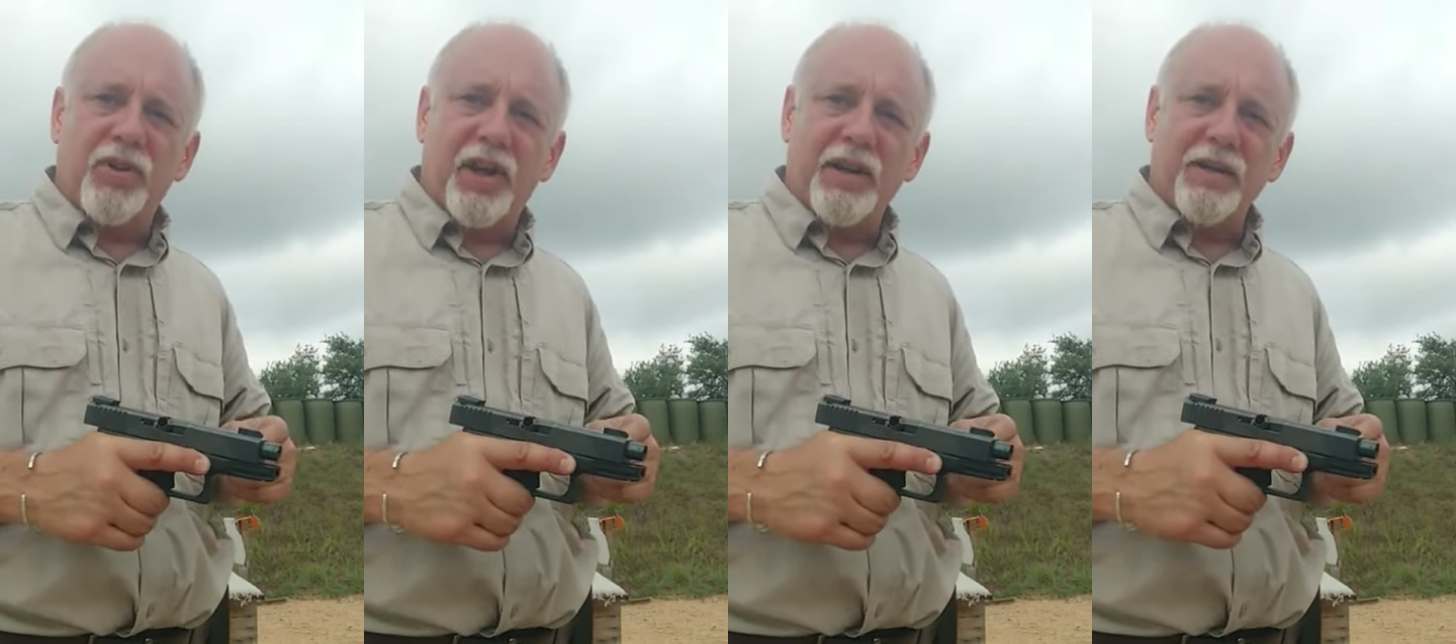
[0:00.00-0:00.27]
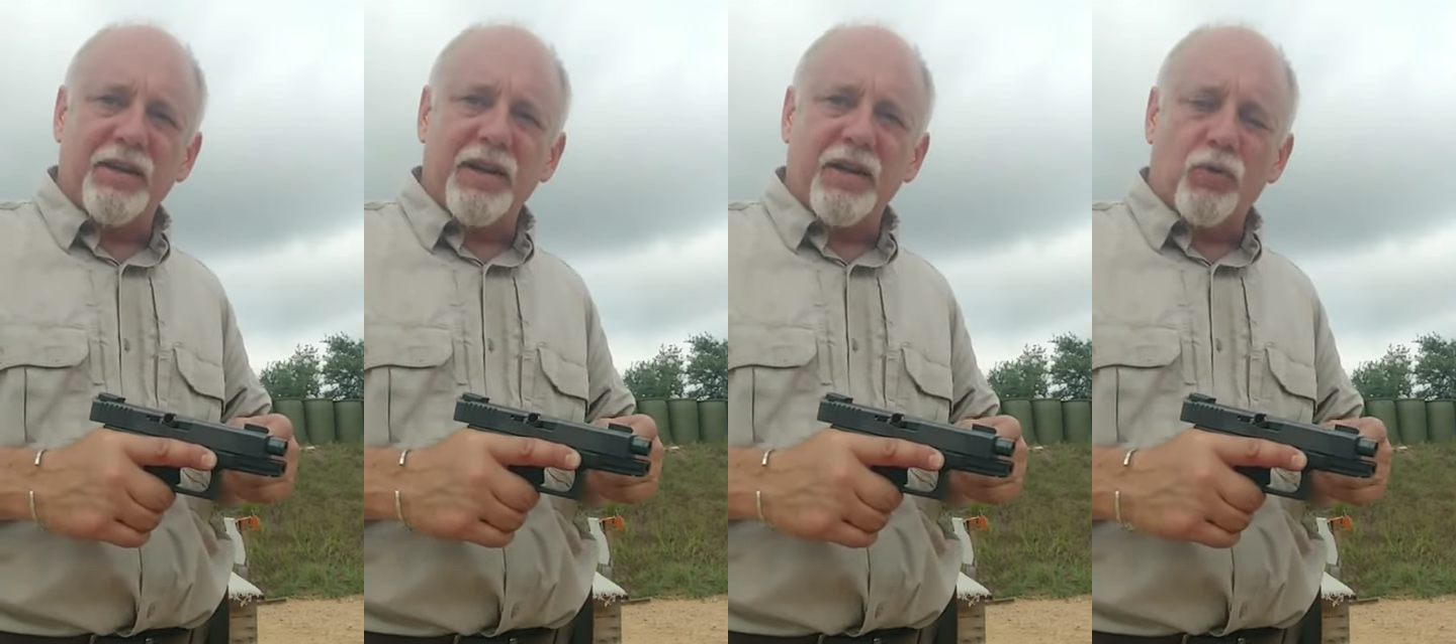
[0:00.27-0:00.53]

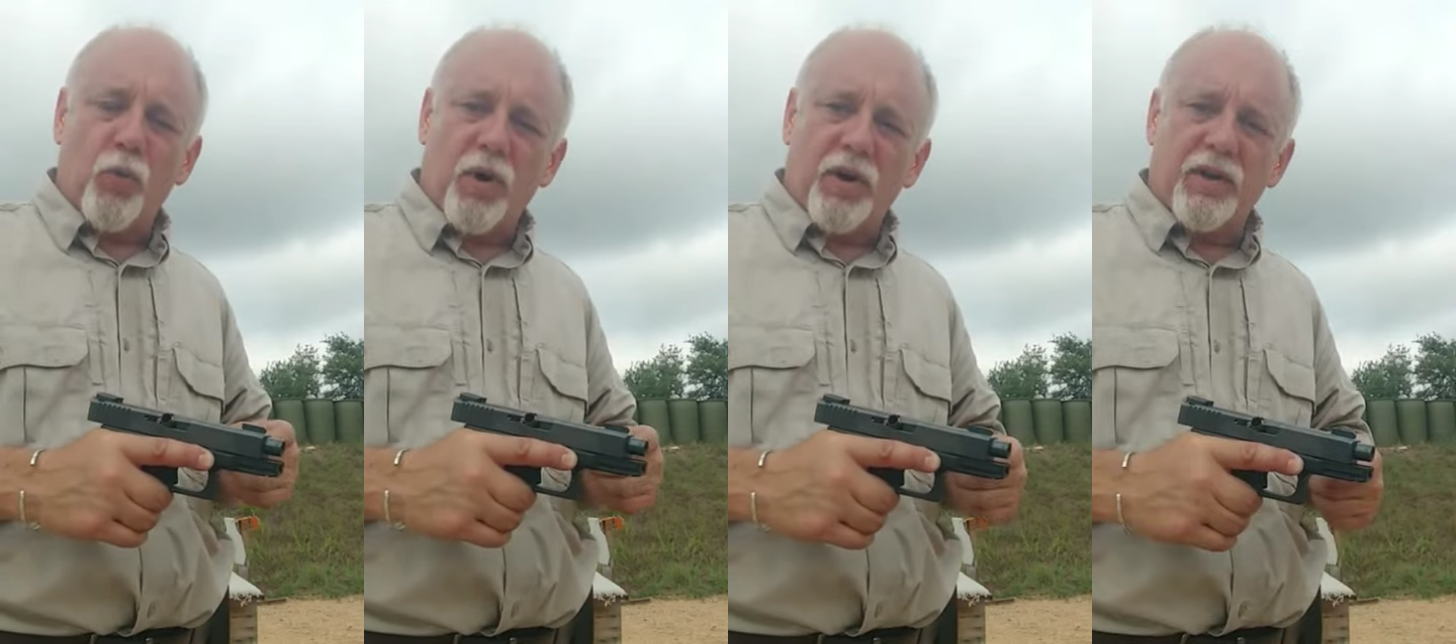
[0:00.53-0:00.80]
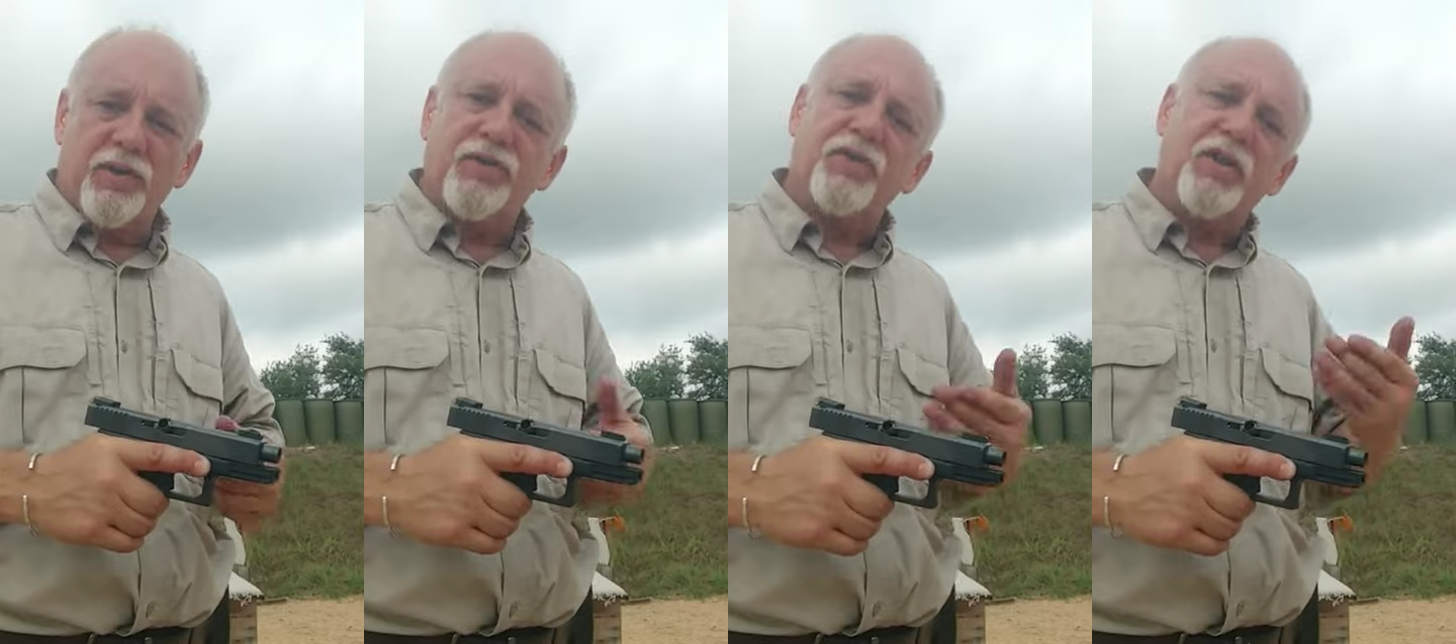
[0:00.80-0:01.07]
technique
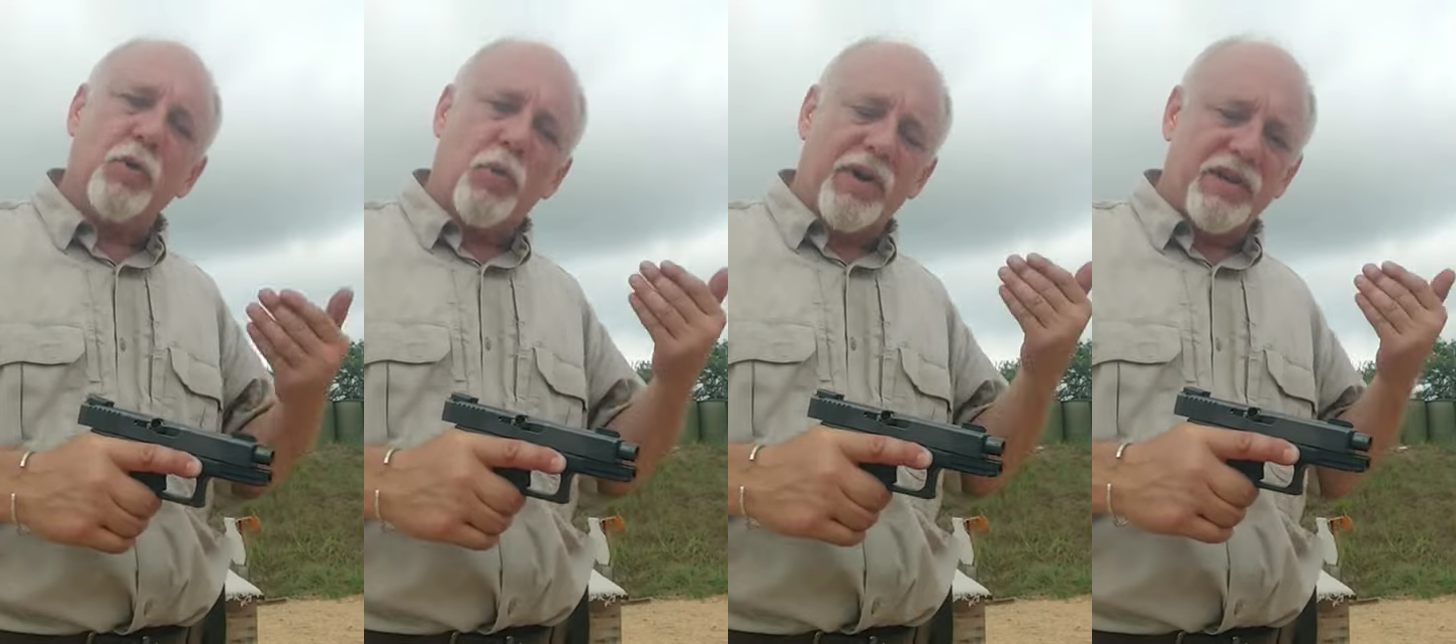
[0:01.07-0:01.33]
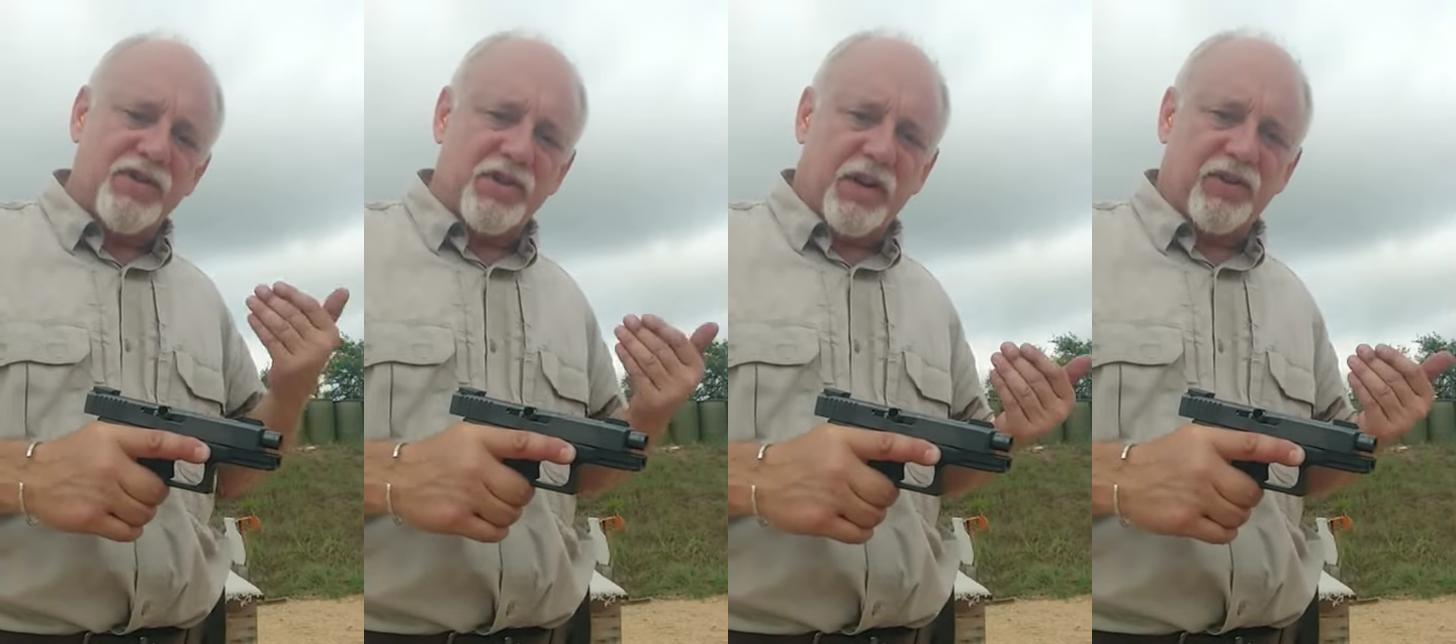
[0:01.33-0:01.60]
was that
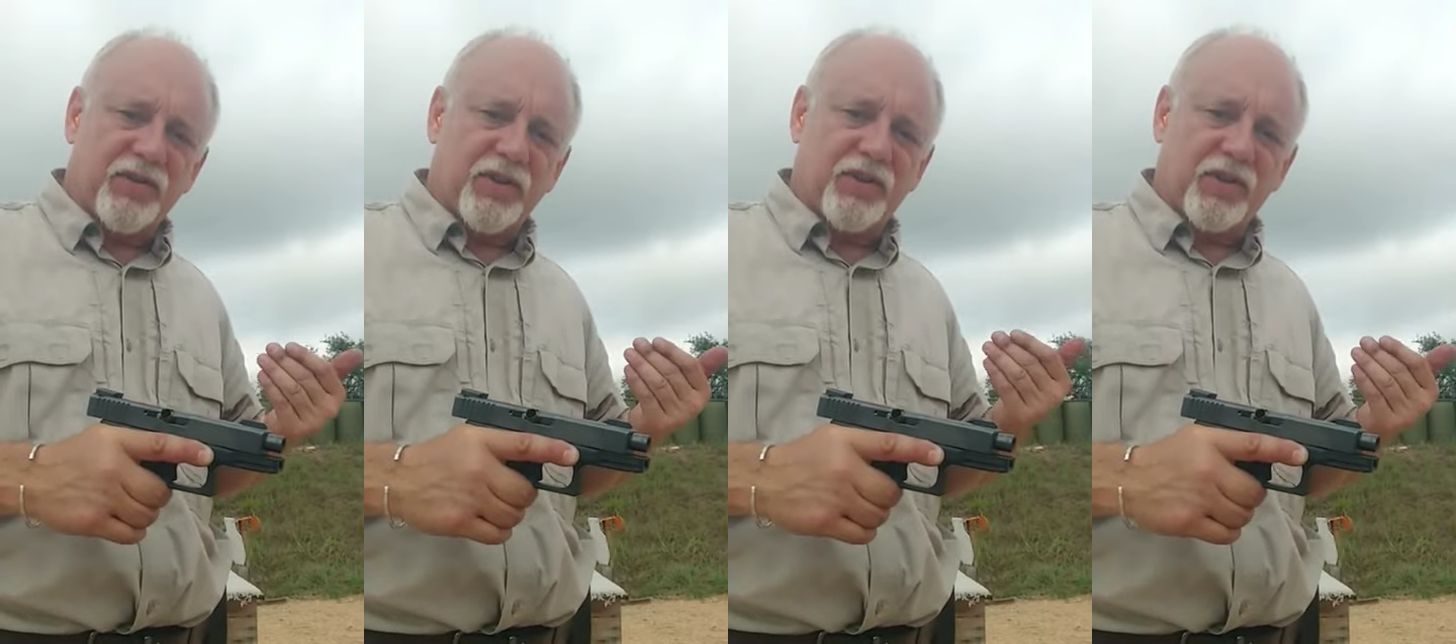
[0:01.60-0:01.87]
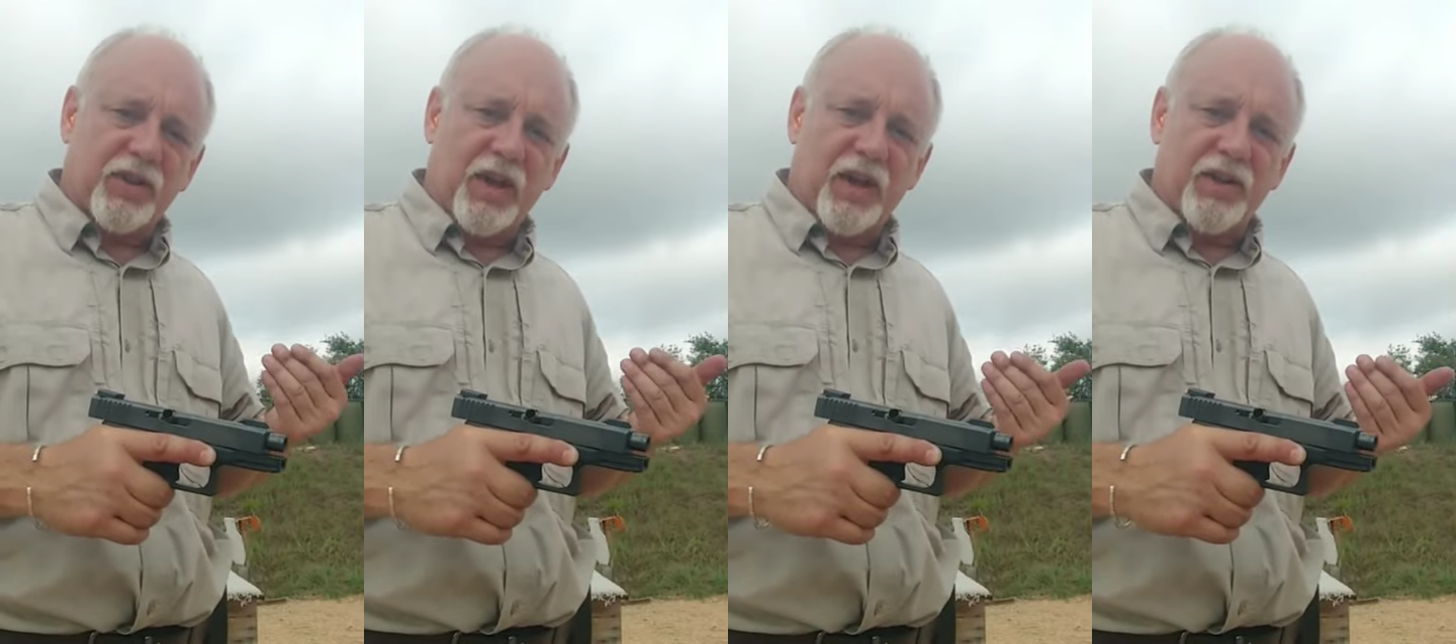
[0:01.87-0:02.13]
we just
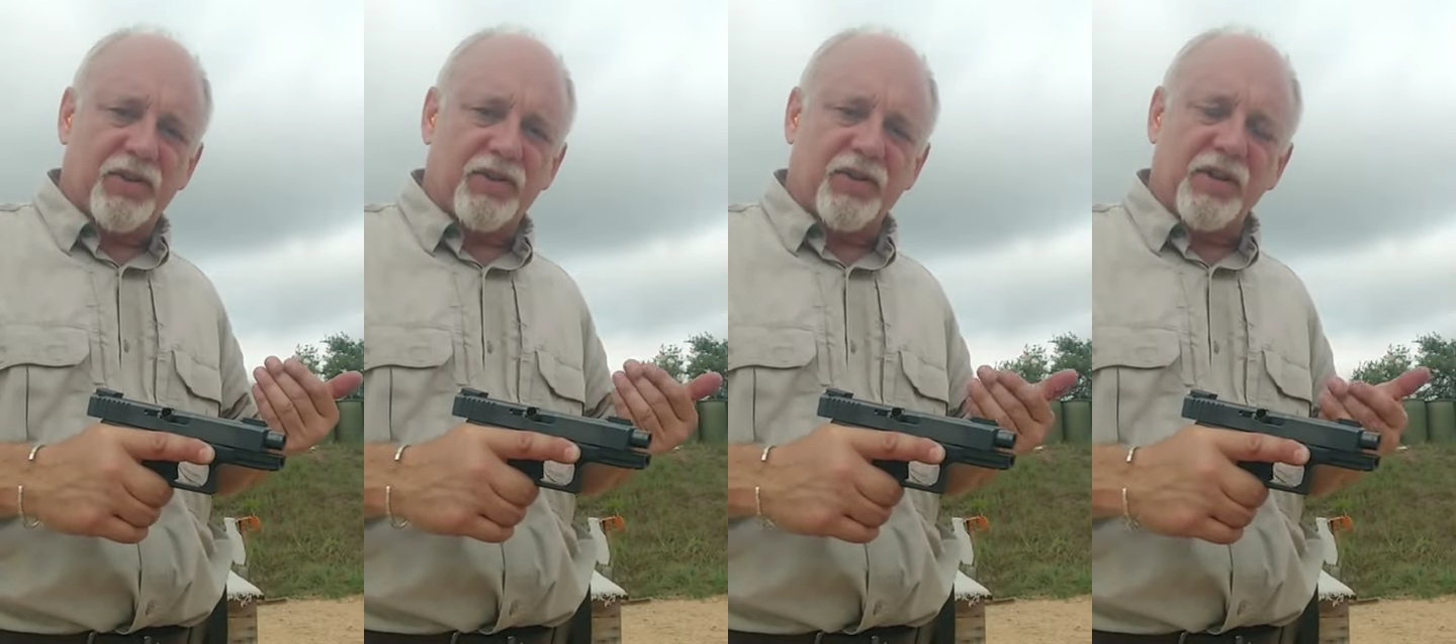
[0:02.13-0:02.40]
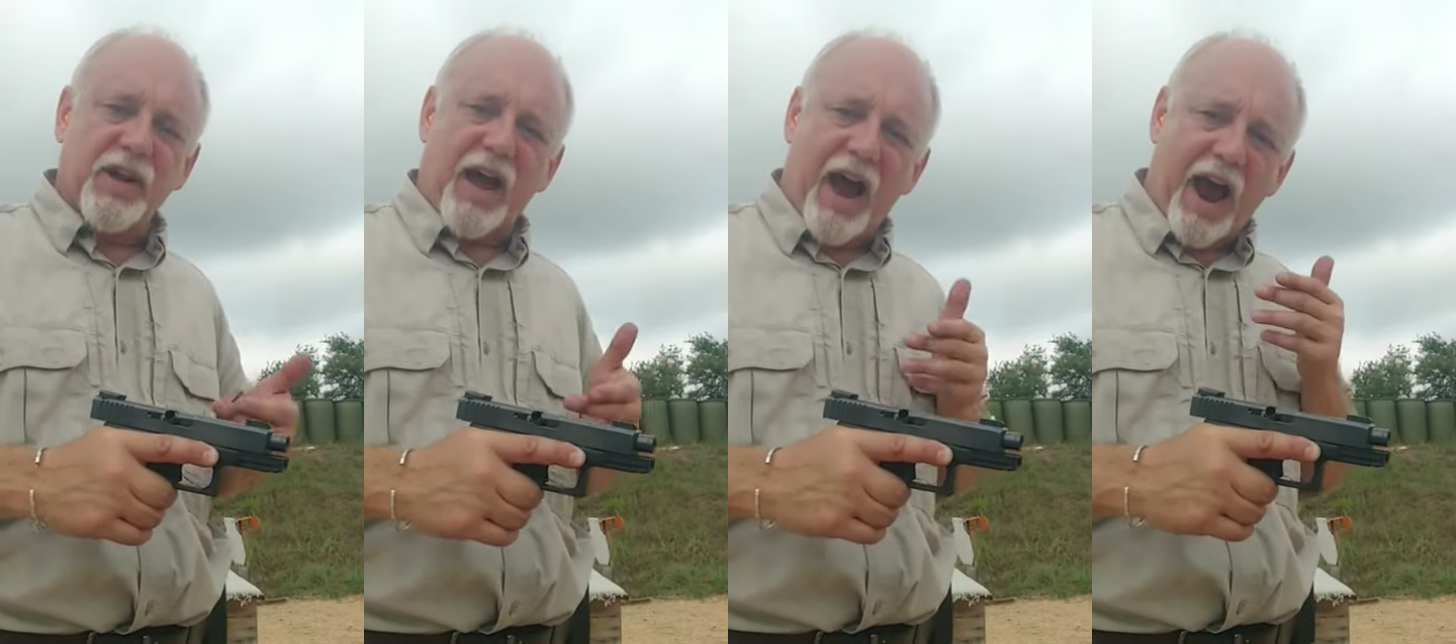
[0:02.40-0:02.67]
discussed.